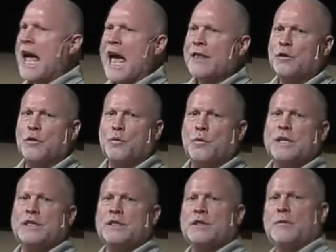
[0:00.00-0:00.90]
had the
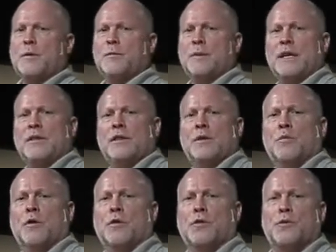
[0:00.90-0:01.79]
wisdom of men
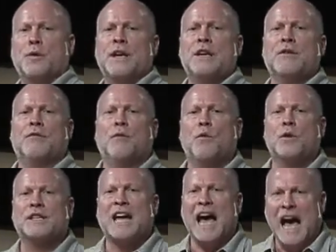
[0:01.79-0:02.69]
that were 3 to
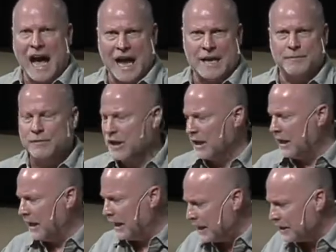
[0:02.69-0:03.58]
4 times
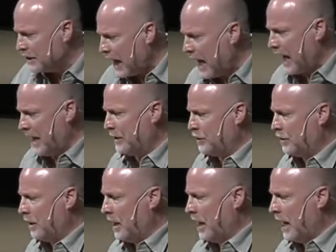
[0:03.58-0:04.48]
his
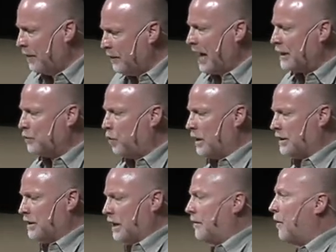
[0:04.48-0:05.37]
age. And that's what
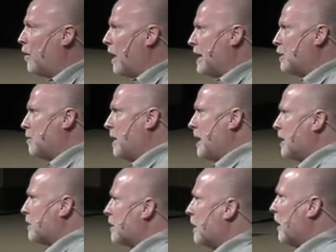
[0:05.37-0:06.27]
son of old age
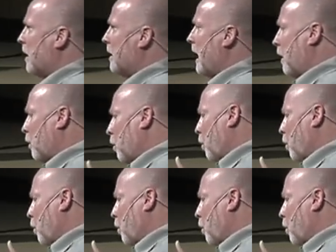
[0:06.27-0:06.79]
means. Now,